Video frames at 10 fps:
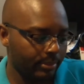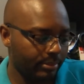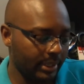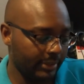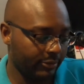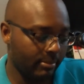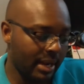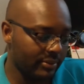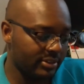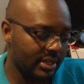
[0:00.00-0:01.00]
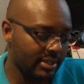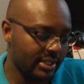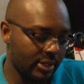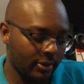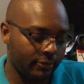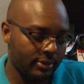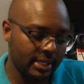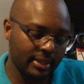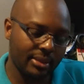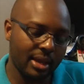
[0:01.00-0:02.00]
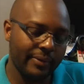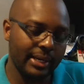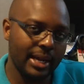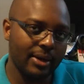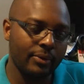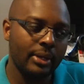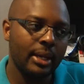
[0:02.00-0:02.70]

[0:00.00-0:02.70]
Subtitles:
But from my research, I know if you take that one out,